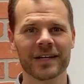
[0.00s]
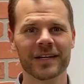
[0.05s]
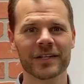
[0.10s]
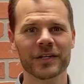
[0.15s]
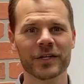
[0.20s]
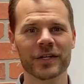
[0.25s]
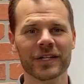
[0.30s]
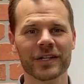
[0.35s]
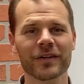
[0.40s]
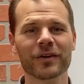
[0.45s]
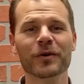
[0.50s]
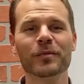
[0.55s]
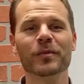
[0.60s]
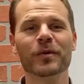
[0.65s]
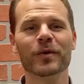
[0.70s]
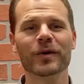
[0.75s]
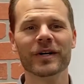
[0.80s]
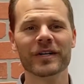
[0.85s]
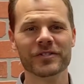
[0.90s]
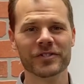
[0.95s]
You can learn
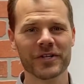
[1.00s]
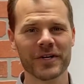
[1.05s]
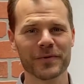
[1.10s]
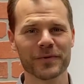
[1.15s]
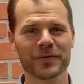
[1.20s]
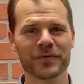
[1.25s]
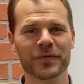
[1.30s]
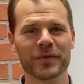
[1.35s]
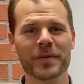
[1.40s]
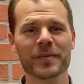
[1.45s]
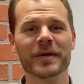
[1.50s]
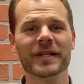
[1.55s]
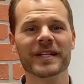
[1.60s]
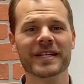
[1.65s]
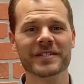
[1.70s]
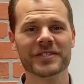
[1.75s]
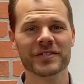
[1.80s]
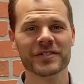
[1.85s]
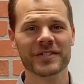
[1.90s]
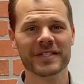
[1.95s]
more at
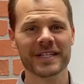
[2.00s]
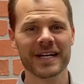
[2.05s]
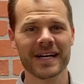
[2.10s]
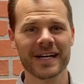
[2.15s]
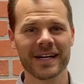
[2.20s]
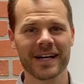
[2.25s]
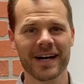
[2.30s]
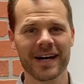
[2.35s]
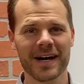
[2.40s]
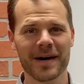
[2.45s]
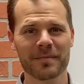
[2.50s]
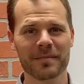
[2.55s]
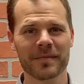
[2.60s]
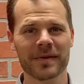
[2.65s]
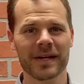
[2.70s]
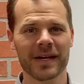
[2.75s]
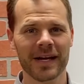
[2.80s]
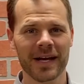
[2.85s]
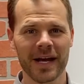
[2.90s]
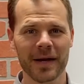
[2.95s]
generalformulations.com,
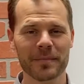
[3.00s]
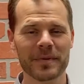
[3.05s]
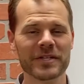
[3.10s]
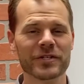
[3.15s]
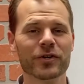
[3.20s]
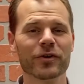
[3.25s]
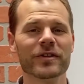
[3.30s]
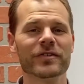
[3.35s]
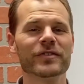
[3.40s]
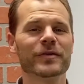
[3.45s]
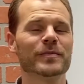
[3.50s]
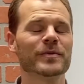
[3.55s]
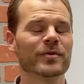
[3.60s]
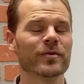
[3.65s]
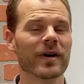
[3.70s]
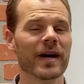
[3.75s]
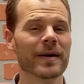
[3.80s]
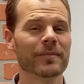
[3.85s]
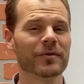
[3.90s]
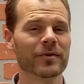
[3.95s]
and be sure to
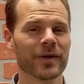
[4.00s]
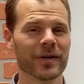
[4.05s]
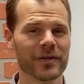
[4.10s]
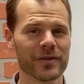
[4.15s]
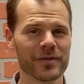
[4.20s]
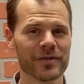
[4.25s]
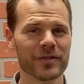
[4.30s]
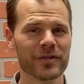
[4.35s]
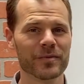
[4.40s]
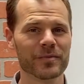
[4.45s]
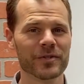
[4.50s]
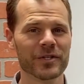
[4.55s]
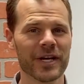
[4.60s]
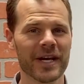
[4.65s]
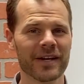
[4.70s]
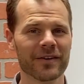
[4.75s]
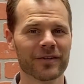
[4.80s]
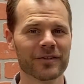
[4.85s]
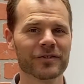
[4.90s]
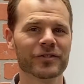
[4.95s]
subscribe to our YouTube
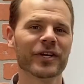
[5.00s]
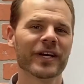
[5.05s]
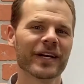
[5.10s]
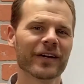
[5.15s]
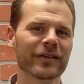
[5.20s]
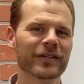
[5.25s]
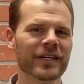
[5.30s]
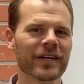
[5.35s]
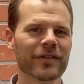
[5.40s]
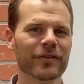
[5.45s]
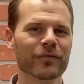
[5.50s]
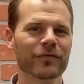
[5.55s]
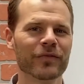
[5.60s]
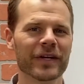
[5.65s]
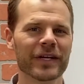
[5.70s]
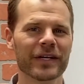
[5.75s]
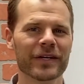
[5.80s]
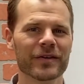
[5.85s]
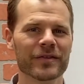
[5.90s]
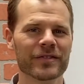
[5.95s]
channel, check out the other
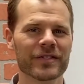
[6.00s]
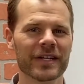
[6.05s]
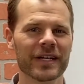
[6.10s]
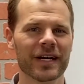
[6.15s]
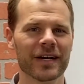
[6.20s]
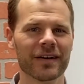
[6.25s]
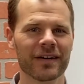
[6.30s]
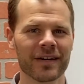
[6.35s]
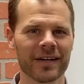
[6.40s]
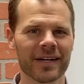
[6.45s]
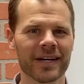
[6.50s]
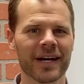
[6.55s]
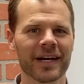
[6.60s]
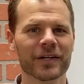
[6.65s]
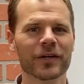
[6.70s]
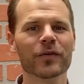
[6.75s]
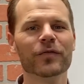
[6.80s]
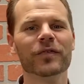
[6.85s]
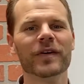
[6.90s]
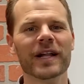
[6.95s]
videos there, and
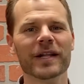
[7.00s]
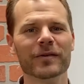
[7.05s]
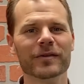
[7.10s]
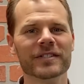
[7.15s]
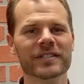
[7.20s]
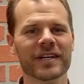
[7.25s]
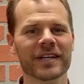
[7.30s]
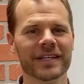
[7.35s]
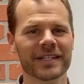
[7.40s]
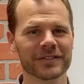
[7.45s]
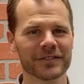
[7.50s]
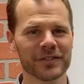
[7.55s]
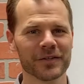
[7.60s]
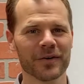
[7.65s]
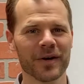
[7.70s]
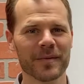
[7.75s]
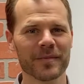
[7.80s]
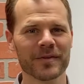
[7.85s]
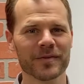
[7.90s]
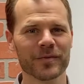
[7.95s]
go follow us on
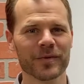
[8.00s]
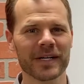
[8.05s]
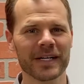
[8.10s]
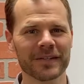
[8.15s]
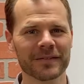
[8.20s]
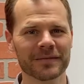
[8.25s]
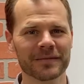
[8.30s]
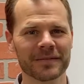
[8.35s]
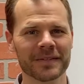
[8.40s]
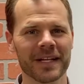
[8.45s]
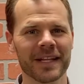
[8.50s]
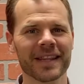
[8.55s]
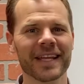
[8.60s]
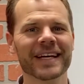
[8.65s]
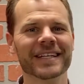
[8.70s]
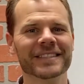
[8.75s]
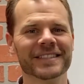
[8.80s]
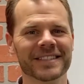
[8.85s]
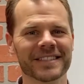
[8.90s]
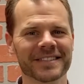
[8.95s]
Instagram as well.
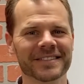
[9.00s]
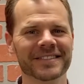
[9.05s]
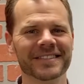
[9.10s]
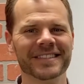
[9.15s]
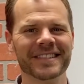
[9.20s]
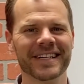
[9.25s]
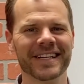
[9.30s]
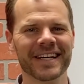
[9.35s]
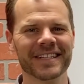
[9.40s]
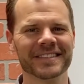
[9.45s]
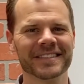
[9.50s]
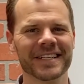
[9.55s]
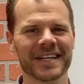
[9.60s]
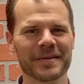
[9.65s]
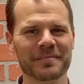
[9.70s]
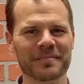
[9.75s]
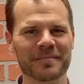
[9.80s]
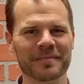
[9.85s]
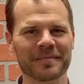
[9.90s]
Thanks, see you next time.